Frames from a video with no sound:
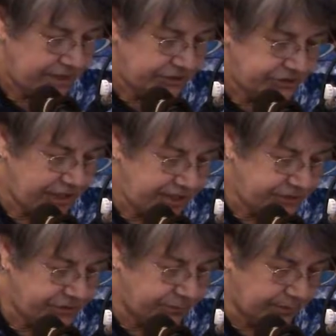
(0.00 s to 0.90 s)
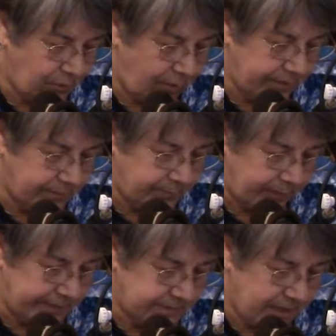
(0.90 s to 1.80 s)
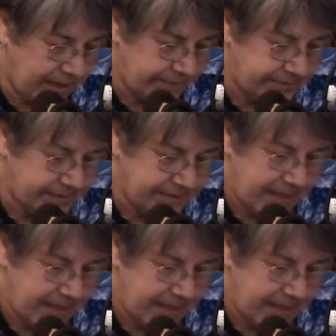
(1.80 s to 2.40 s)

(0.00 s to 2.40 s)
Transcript: change the required break times,